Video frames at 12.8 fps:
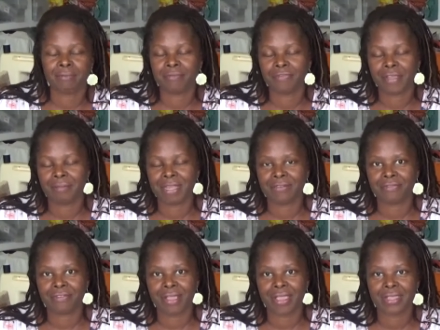family and
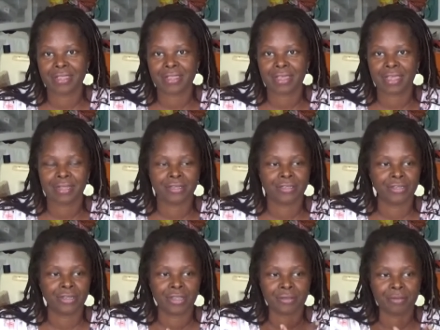friends, and
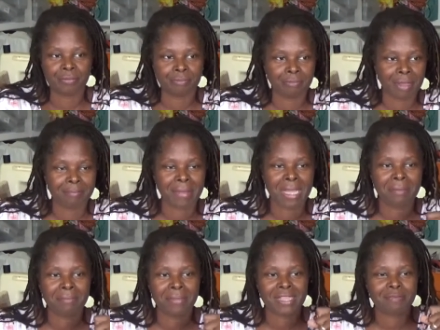you know, my
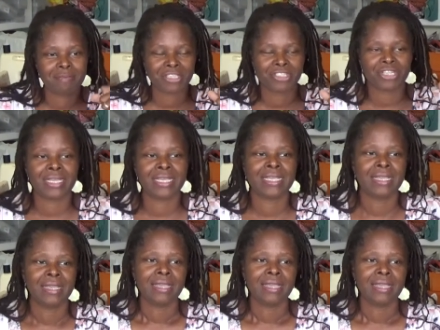mum especially,